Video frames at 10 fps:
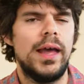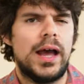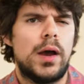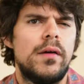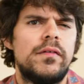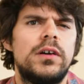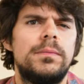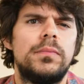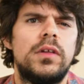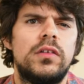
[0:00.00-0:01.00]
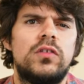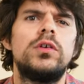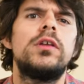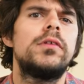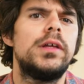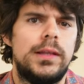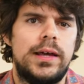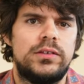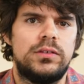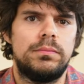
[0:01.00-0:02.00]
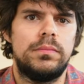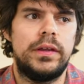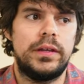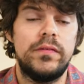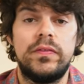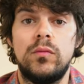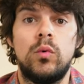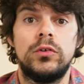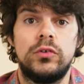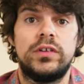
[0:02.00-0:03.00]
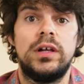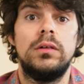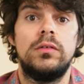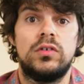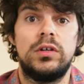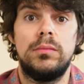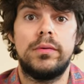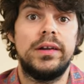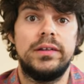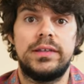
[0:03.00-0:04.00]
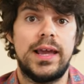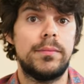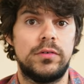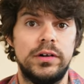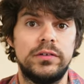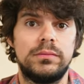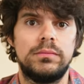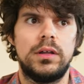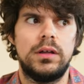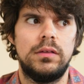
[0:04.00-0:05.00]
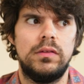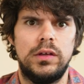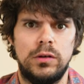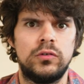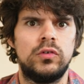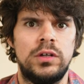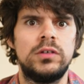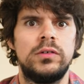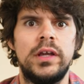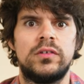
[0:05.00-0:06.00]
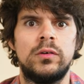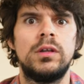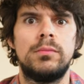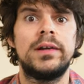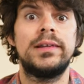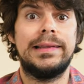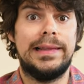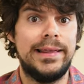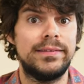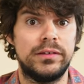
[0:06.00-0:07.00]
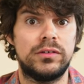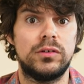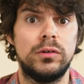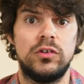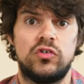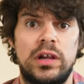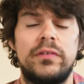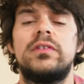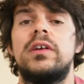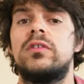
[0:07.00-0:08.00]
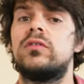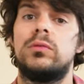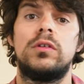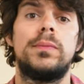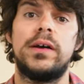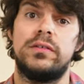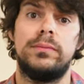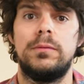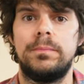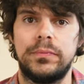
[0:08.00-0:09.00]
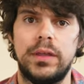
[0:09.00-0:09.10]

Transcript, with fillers: However, Sony realized that if they want to sell Sony branded cameras, they also need to get Sony branded lenses on the shelves as soon as possible.